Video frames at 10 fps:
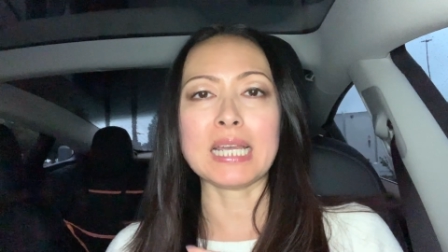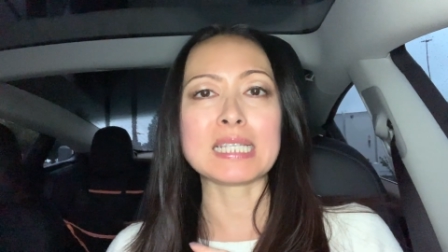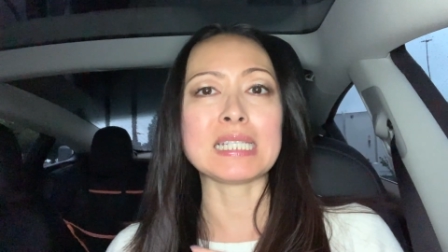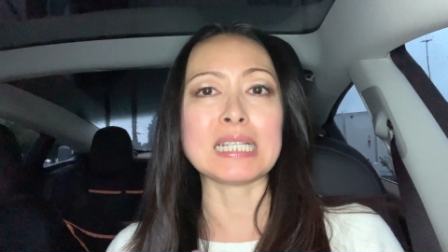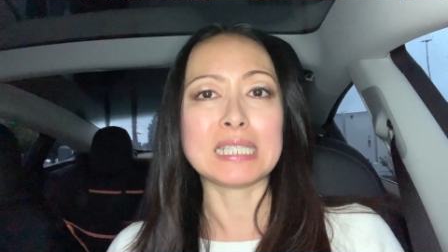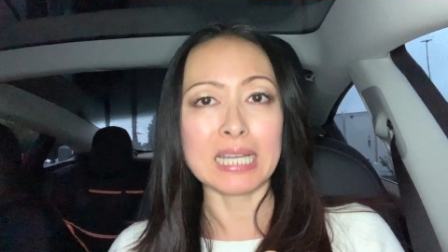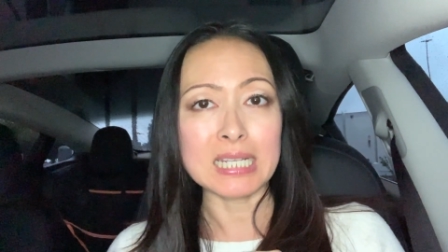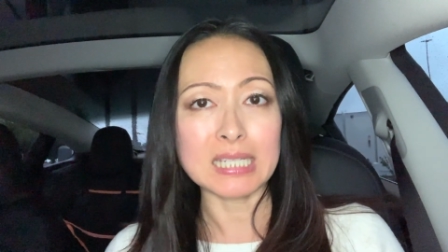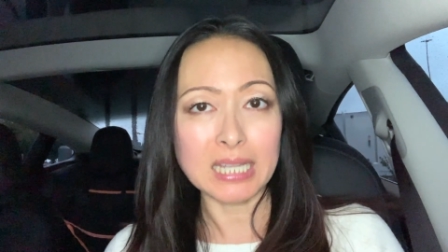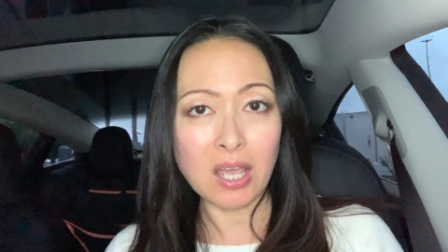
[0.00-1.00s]
Tesla
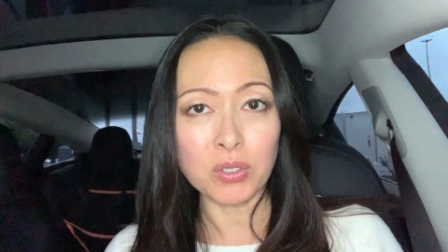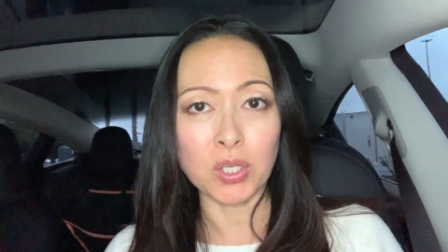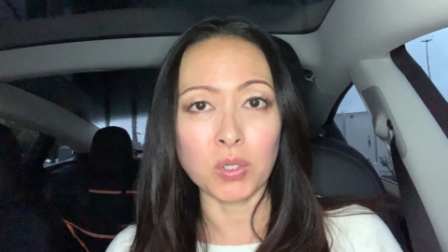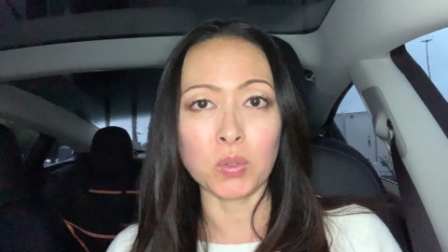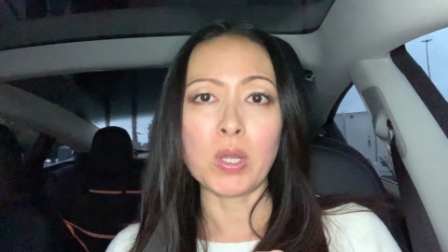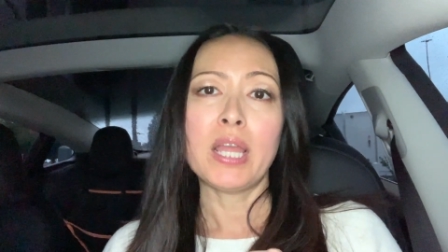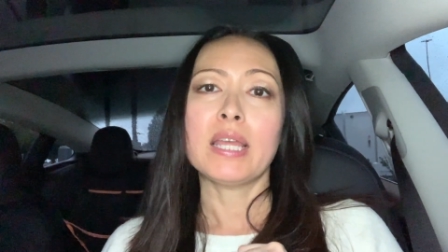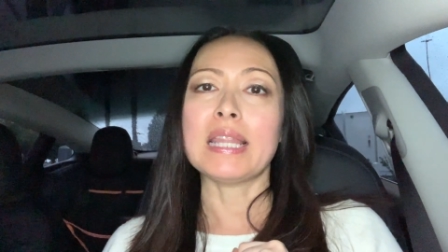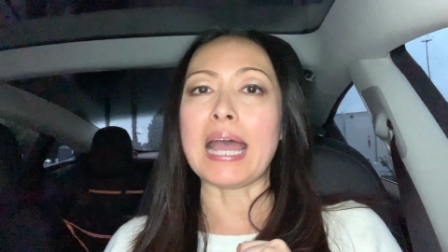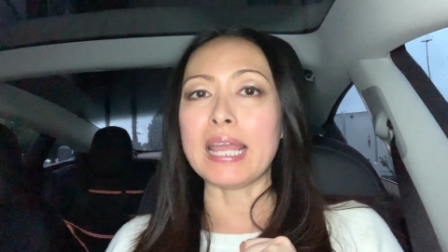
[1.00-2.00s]
does tell you
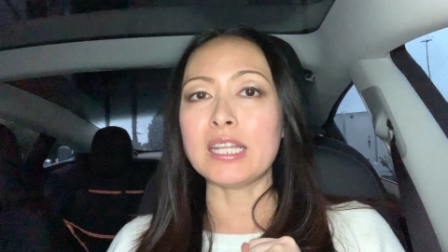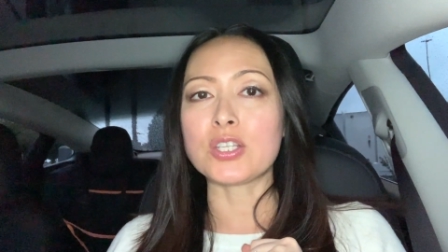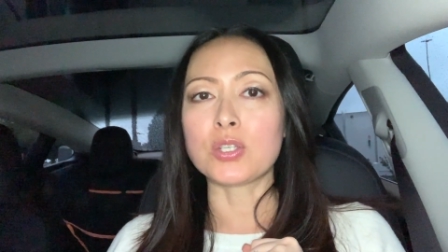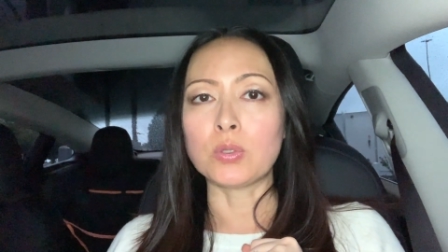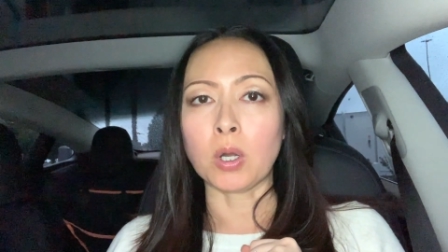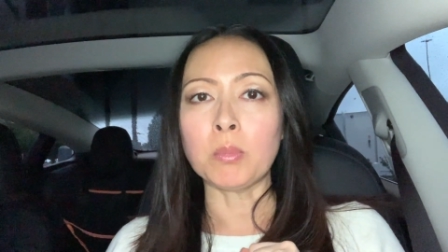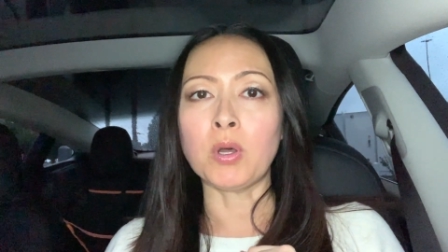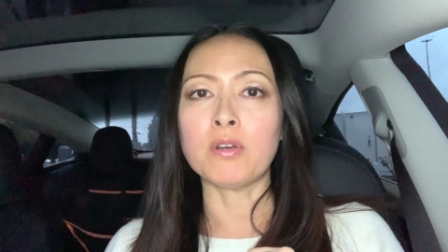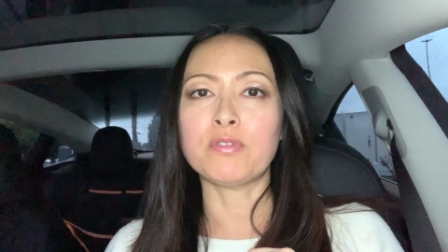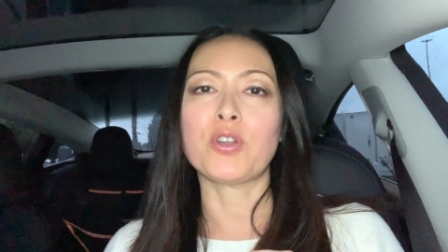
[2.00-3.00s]
that it is
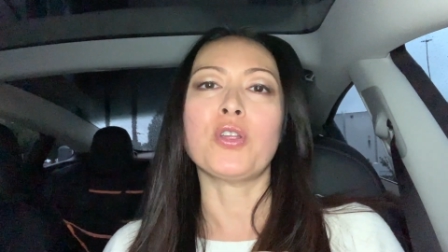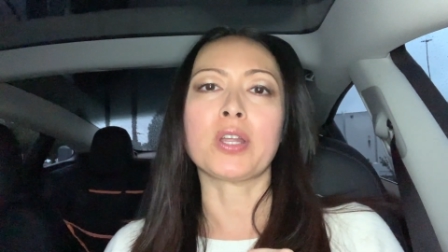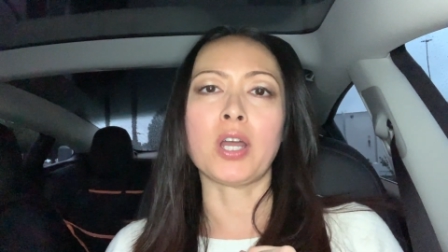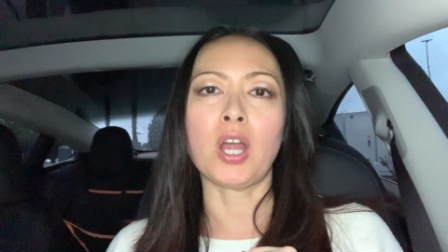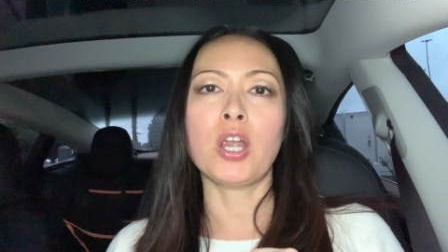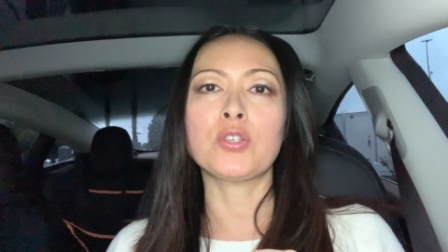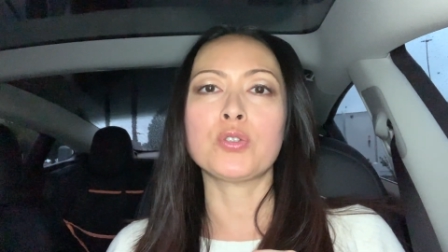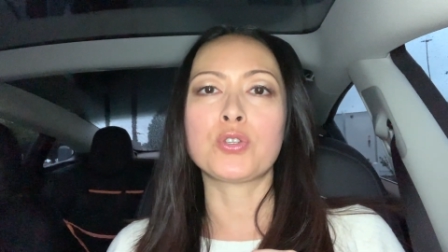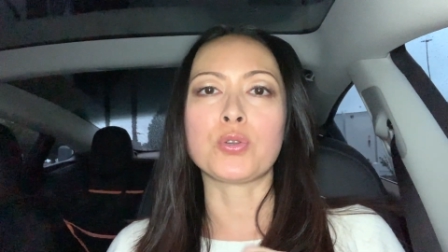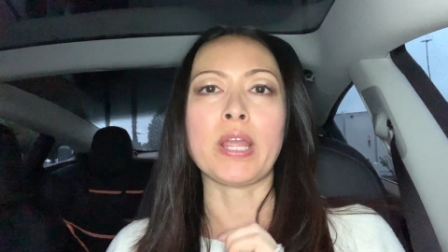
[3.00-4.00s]
normal for your car
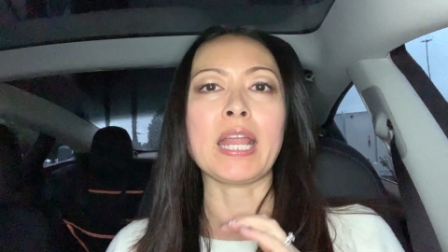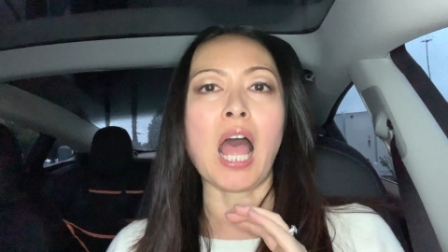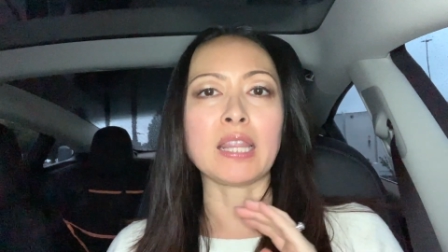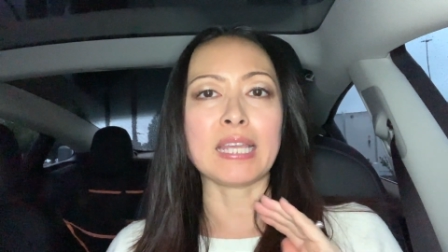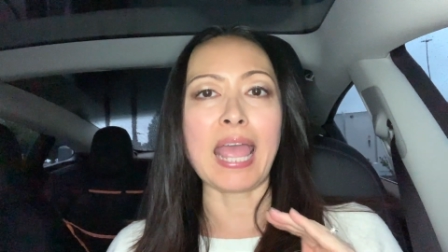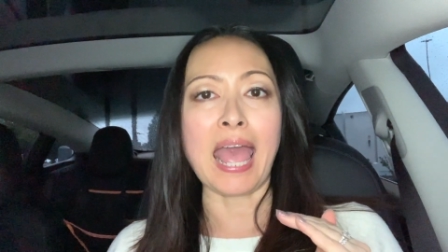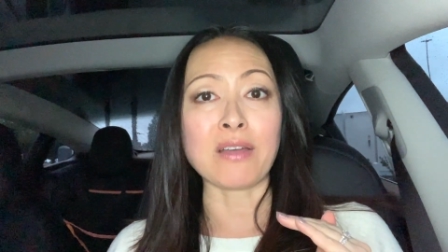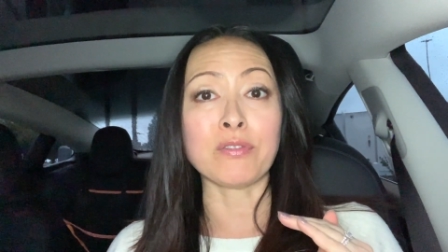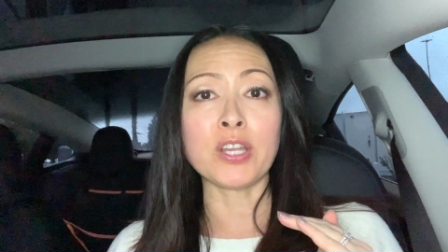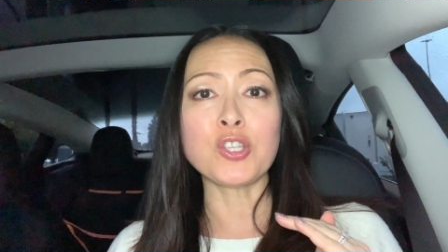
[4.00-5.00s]
to drain on the
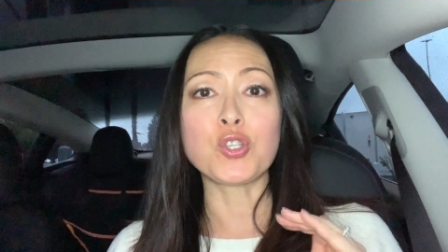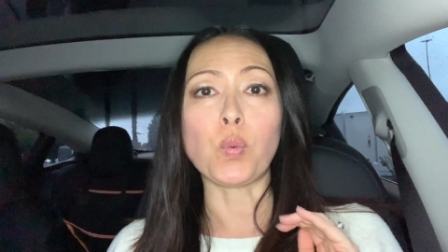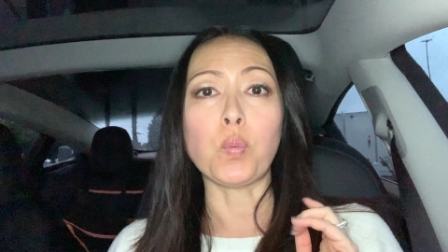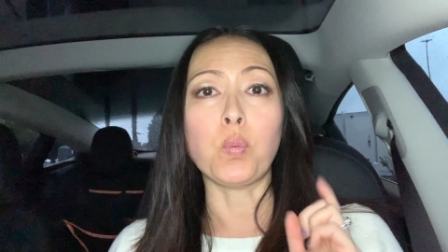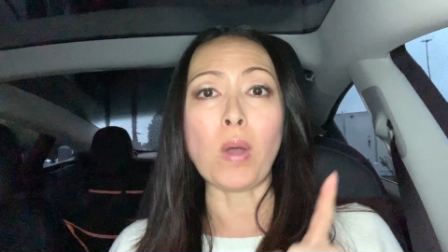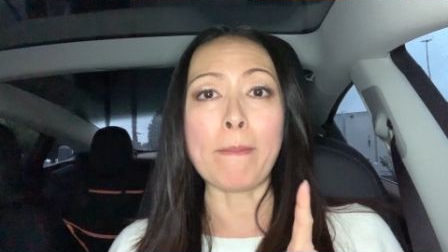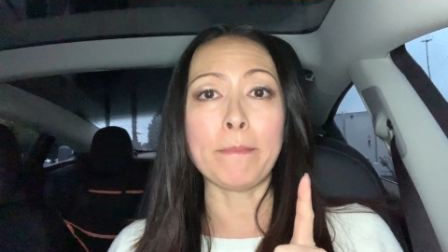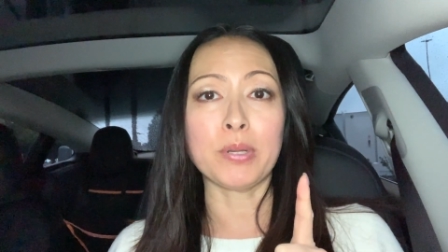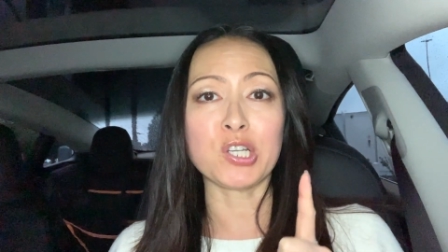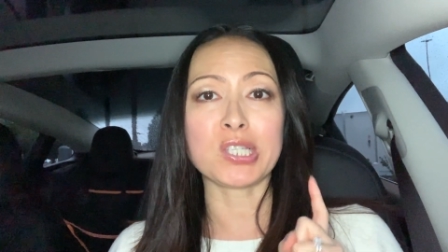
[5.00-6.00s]
average one
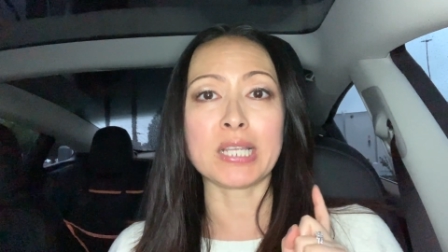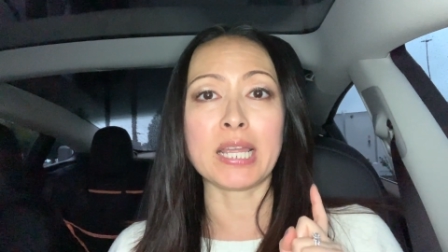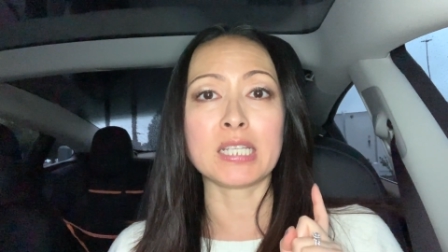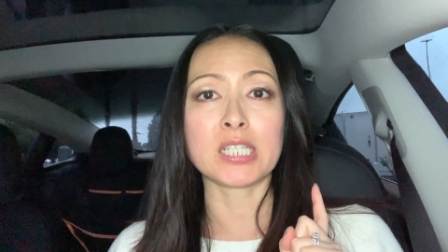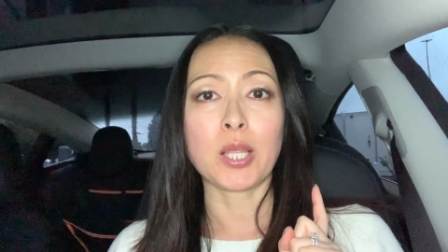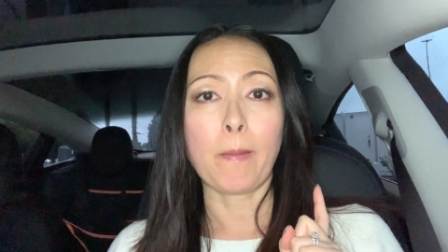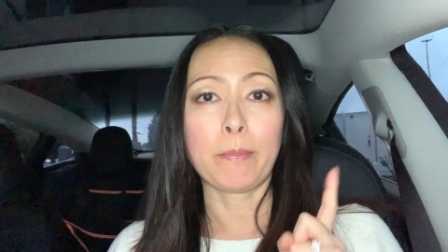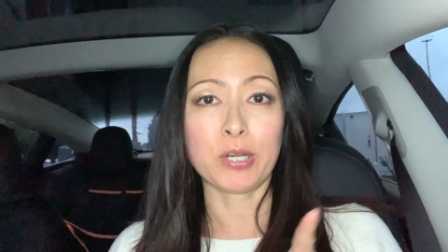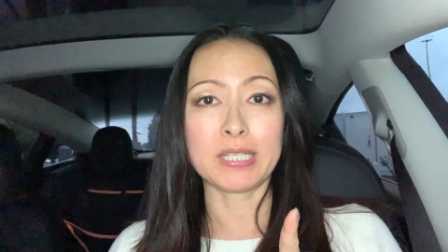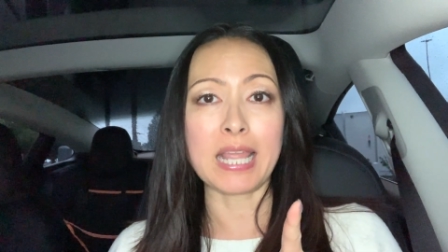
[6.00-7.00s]
percent
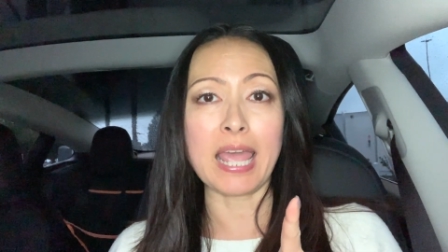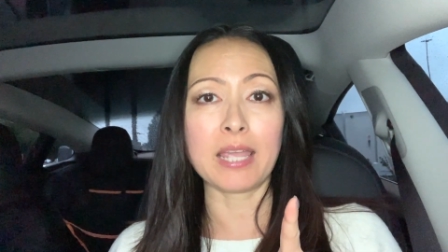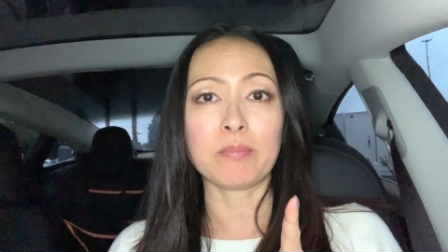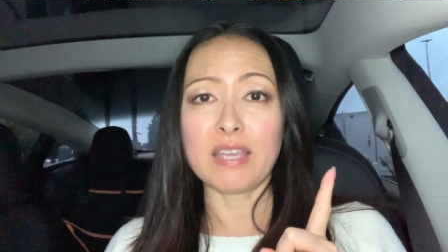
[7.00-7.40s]
per day.